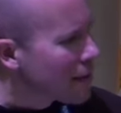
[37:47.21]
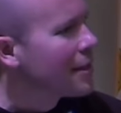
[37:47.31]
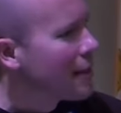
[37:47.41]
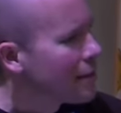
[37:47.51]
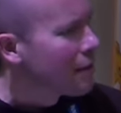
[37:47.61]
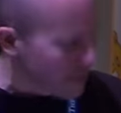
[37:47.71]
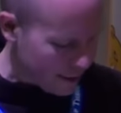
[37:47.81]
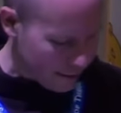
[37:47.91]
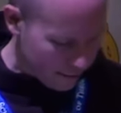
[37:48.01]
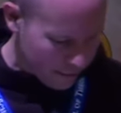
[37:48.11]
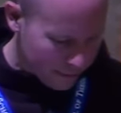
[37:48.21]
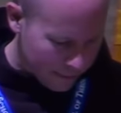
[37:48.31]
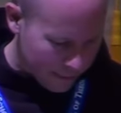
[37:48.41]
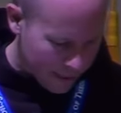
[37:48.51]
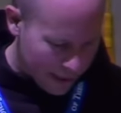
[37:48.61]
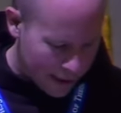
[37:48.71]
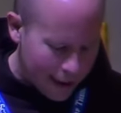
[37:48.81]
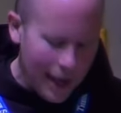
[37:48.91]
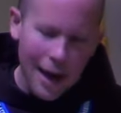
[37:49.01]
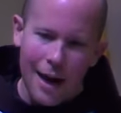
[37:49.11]
sisters.
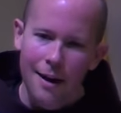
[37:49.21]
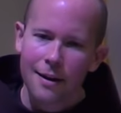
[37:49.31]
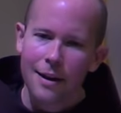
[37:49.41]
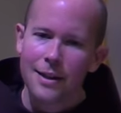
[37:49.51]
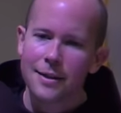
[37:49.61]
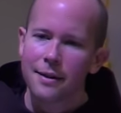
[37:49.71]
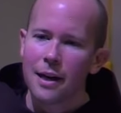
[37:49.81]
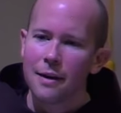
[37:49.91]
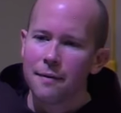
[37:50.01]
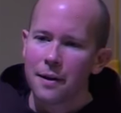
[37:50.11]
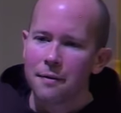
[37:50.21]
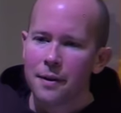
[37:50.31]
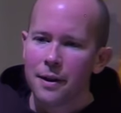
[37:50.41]
Yeah, it's the love of